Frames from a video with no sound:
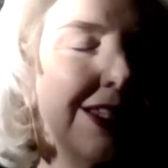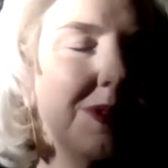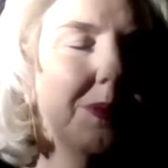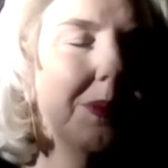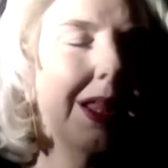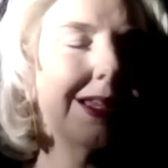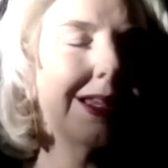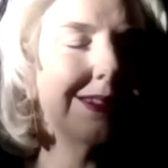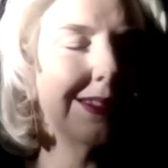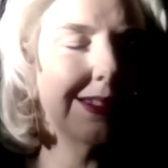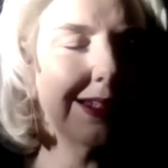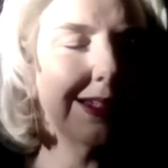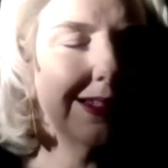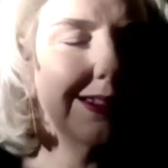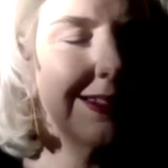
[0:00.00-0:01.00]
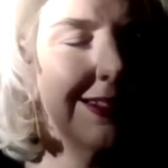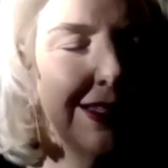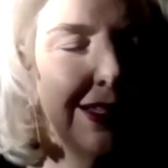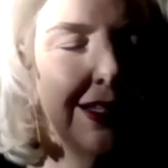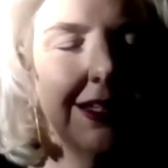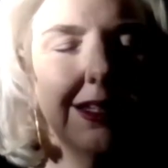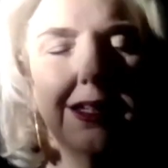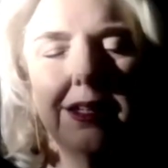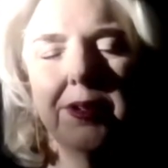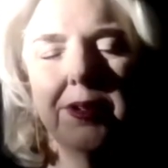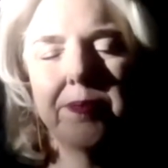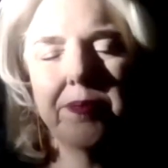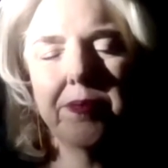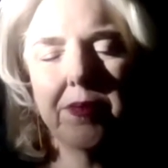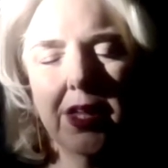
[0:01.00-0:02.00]
these blessings
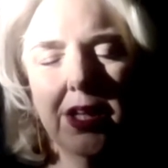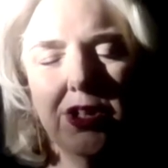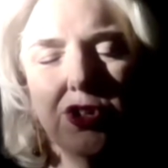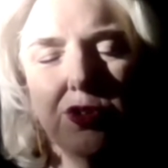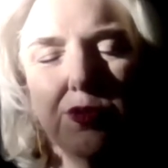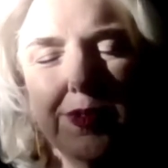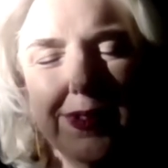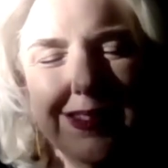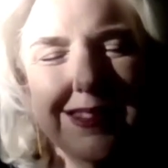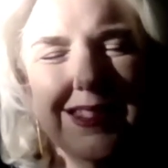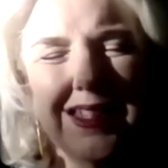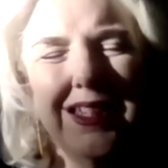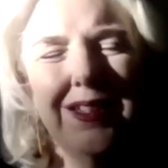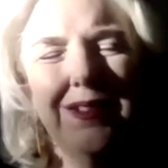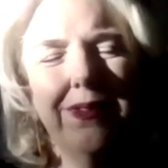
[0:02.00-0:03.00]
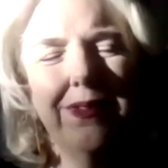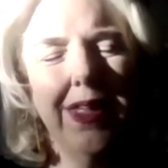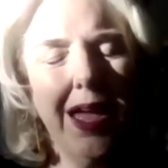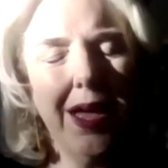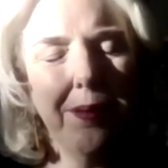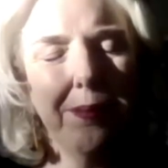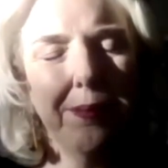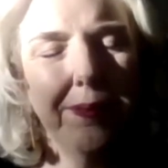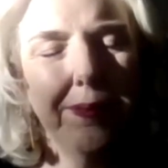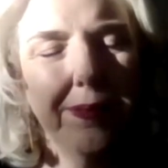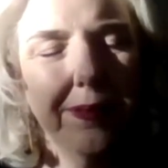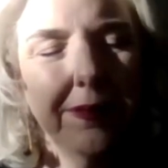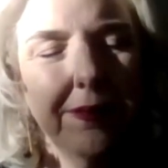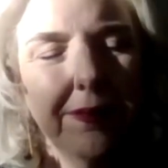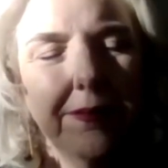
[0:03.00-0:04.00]
and to receive them
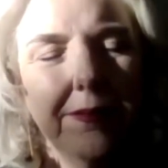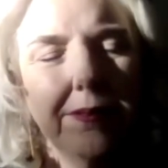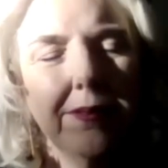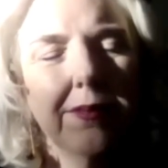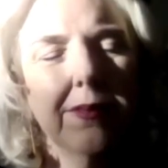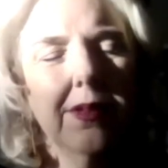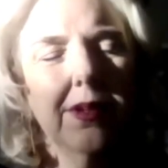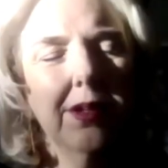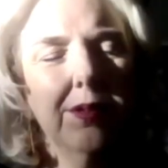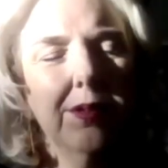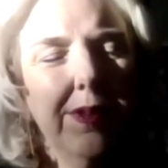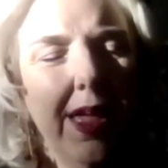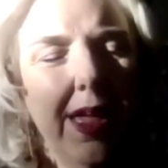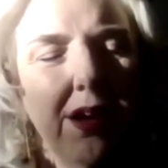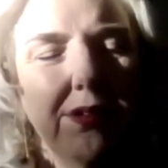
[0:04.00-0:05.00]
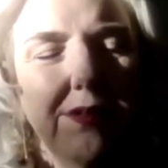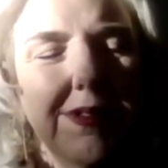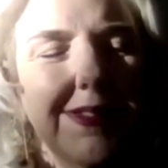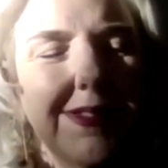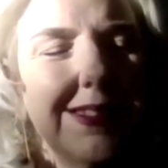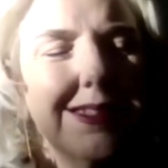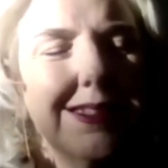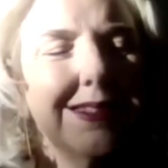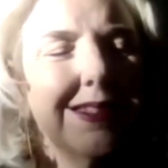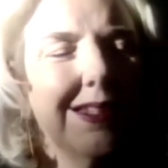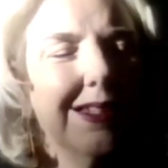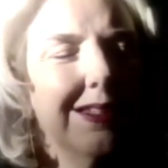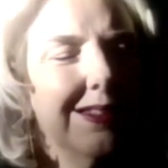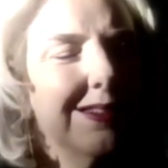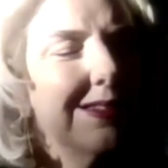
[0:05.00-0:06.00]
without
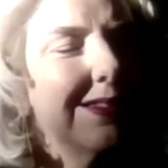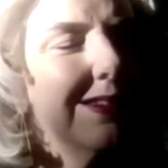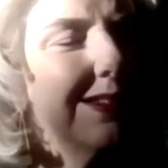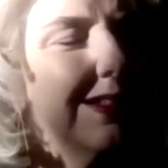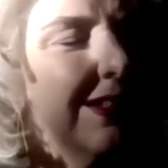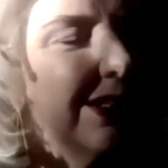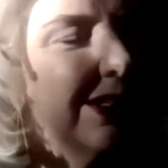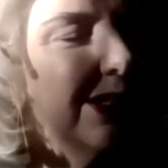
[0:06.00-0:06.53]
resistance,